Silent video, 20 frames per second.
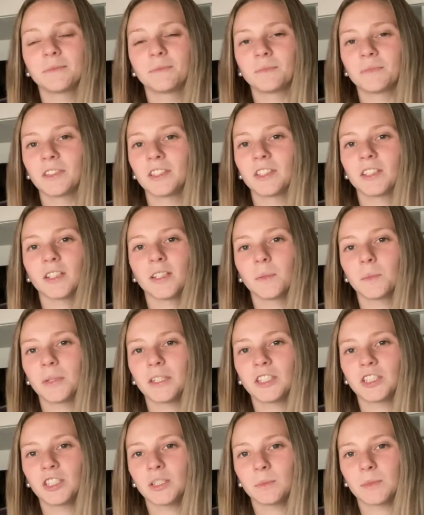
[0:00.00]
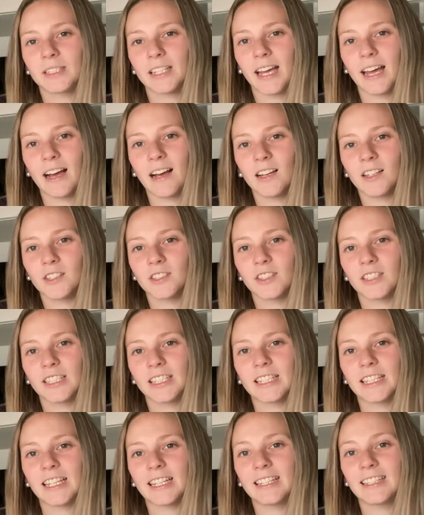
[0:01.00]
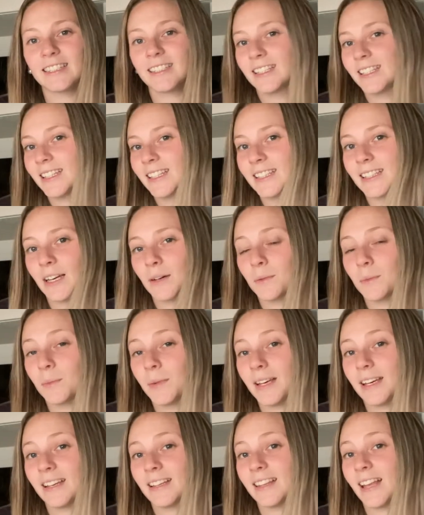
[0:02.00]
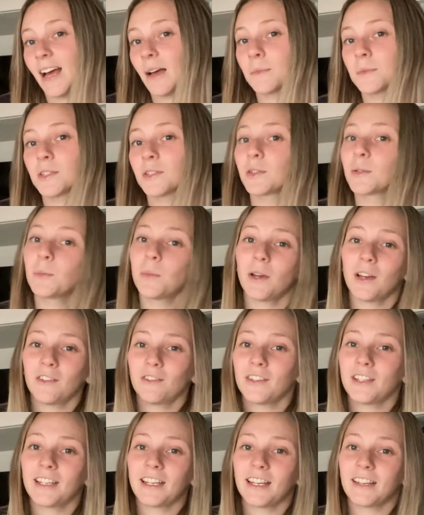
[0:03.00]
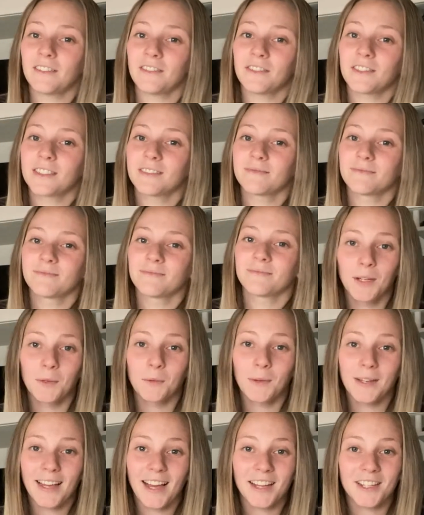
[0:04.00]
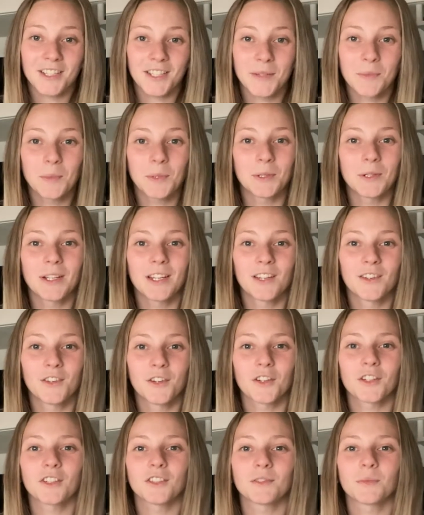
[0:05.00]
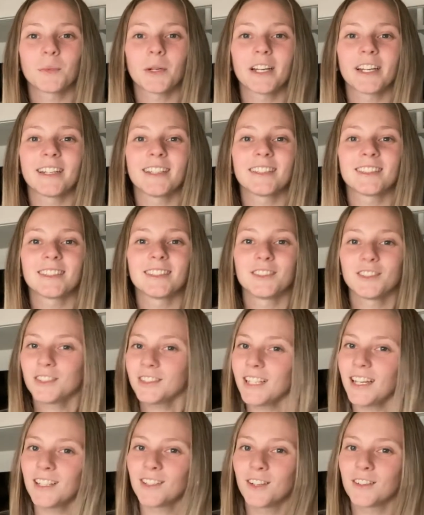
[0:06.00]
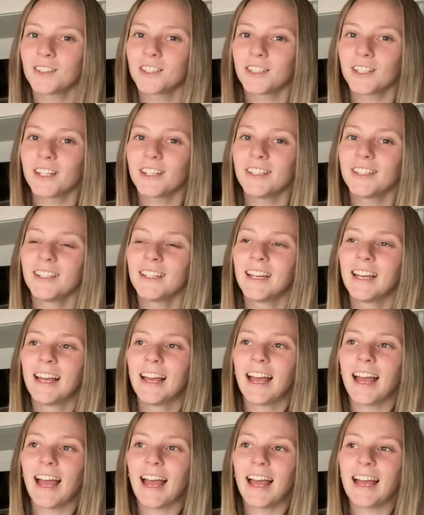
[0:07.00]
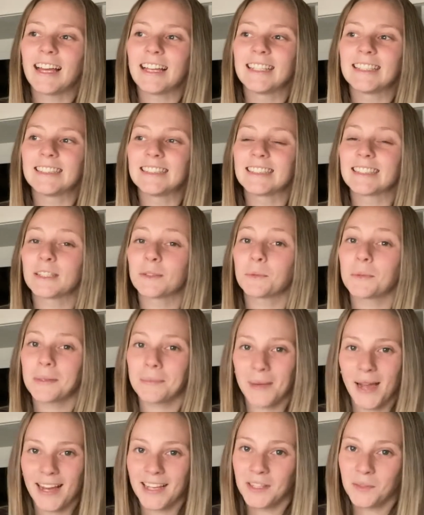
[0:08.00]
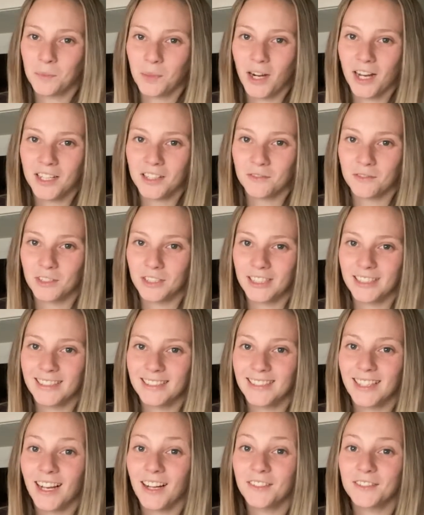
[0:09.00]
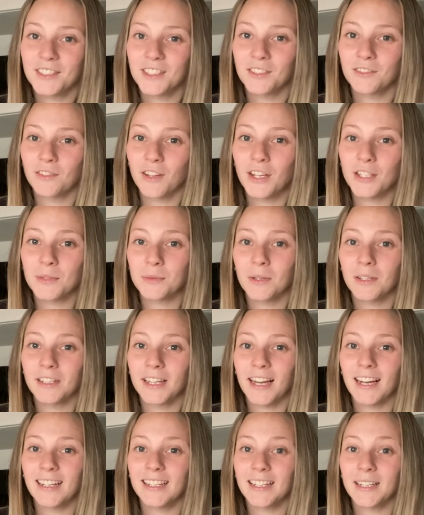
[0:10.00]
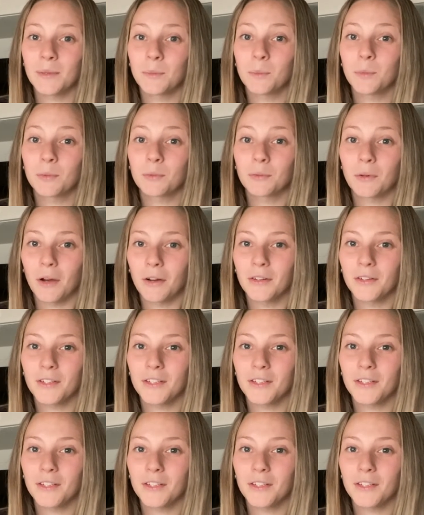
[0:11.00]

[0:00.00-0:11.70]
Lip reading: you know, a big gym in the house or anything. That would be the absolute perfect gift. We actually bought a knockoff brand not that long ago, and we paid the price for it. After the first workout, it broke.